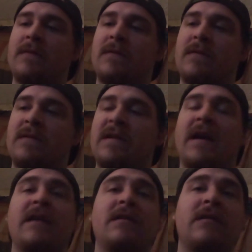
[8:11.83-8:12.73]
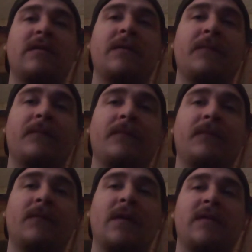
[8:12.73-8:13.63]
second
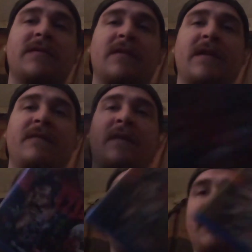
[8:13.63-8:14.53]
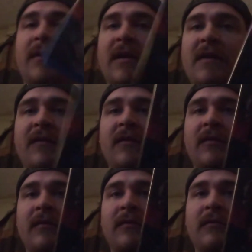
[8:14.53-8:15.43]
Scream Factory release,
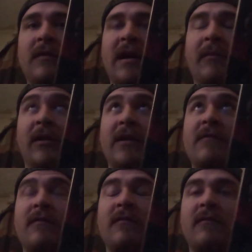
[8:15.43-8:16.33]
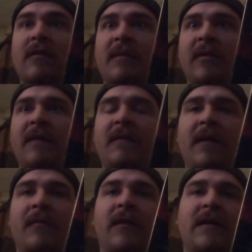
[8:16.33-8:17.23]
I believe. I believe they
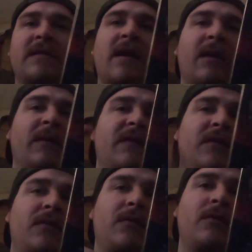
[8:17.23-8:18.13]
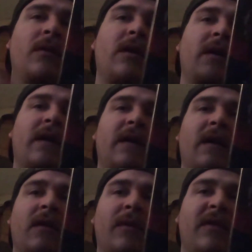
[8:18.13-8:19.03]
released Halloween 2 and
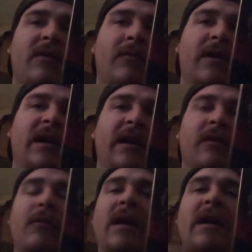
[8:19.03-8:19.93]
Halloween 3 right